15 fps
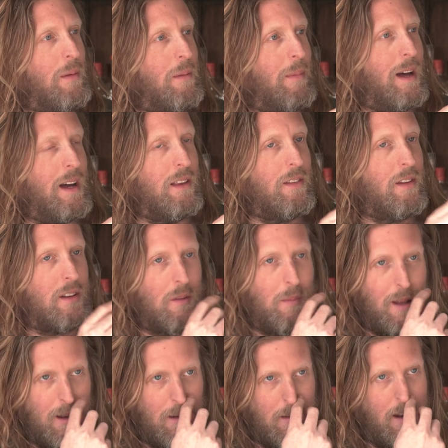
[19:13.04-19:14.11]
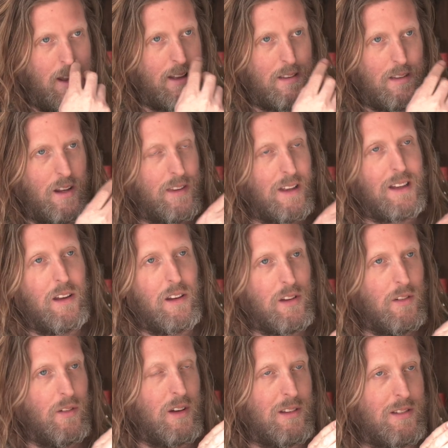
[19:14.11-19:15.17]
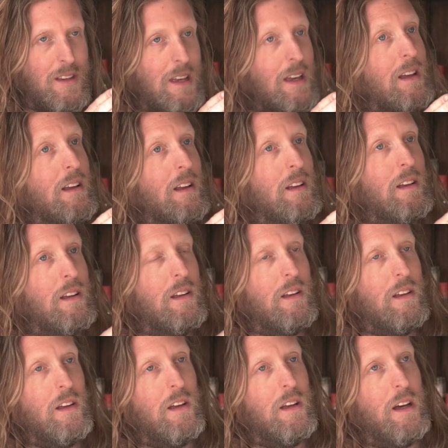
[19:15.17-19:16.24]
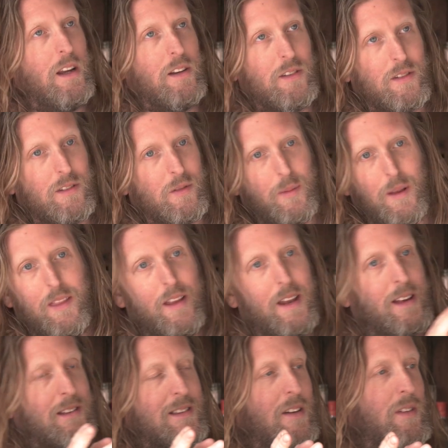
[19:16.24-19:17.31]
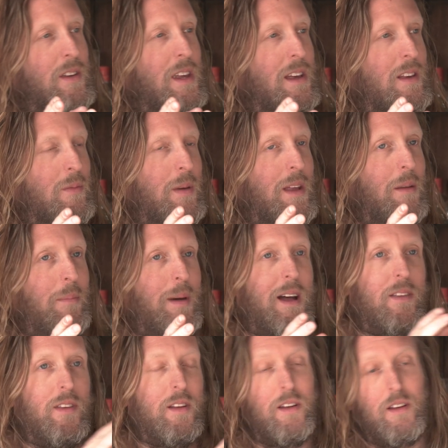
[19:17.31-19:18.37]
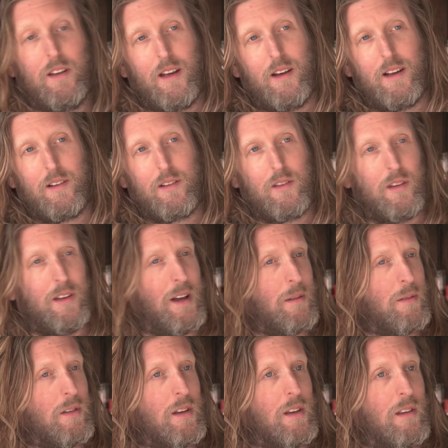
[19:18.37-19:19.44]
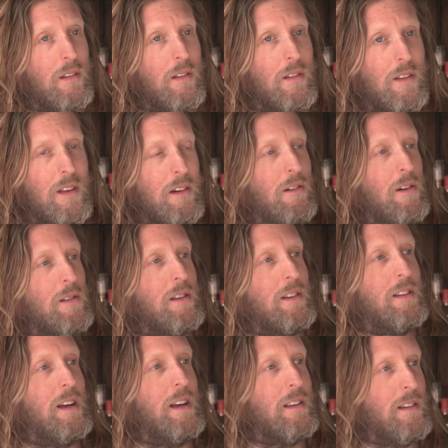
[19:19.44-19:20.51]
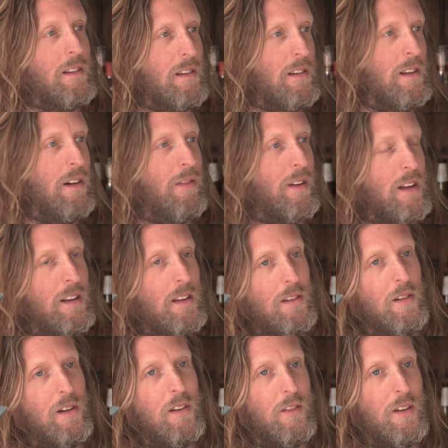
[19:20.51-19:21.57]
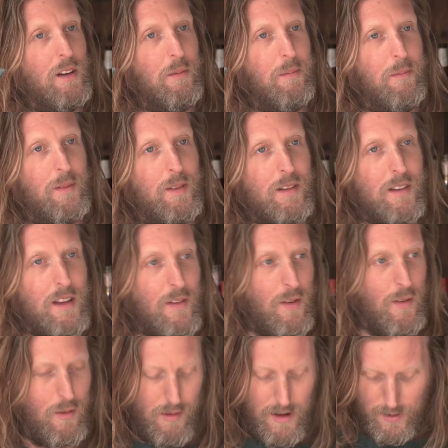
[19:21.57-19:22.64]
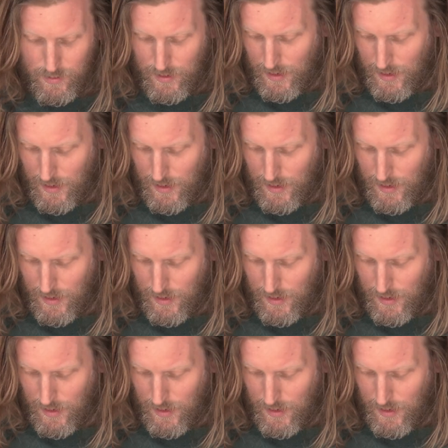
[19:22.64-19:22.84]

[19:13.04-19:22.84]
in bands, and I spent the next, and I didn't go to university. I just spent the next seven years being in band and to absolutely zero success, nothing, not even a sniff of a record